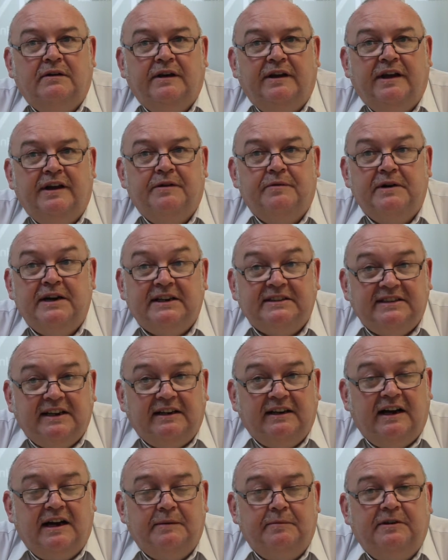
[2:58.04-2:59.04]
into an asset
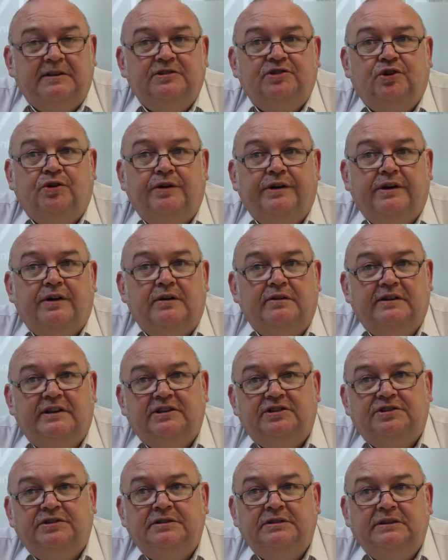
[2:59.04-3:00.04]
library showing
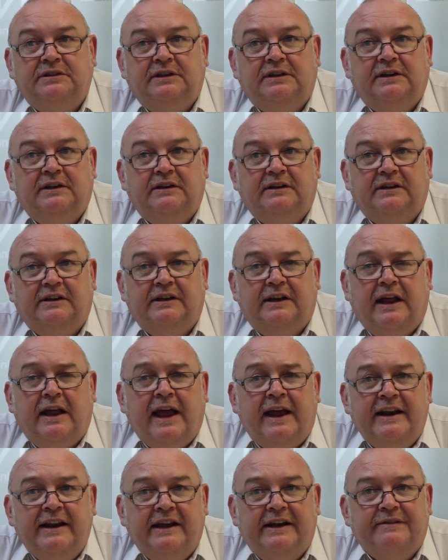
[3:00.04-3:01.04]
condition at
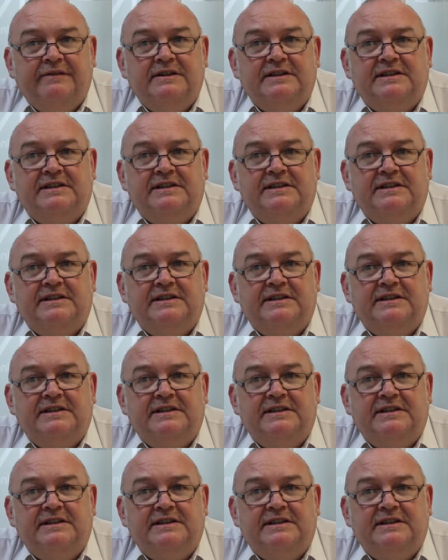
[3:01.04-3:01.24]
any given